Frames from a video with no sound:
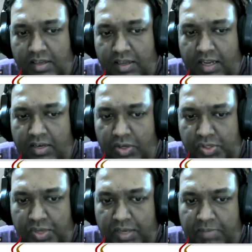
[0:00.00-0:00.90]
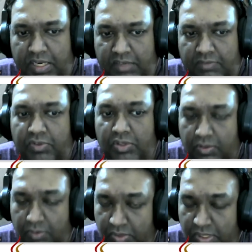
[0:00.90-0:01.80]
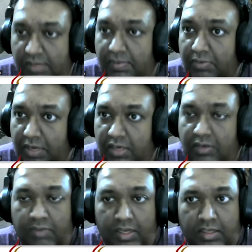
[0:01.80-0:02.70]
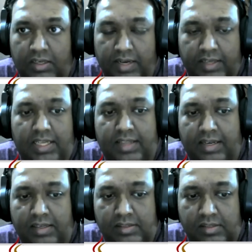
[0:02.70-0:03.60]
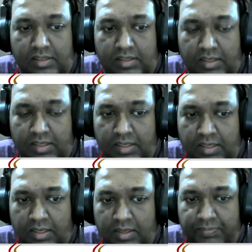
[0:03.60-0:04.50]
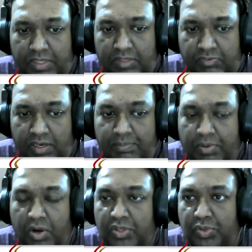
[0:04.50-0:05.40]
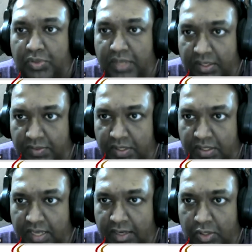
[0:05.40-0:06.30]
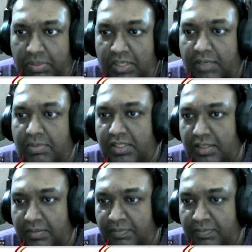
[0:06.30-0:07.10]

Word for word: And also, I believe you said something very, very correct, and that is uh, it's very important to network and to be committed.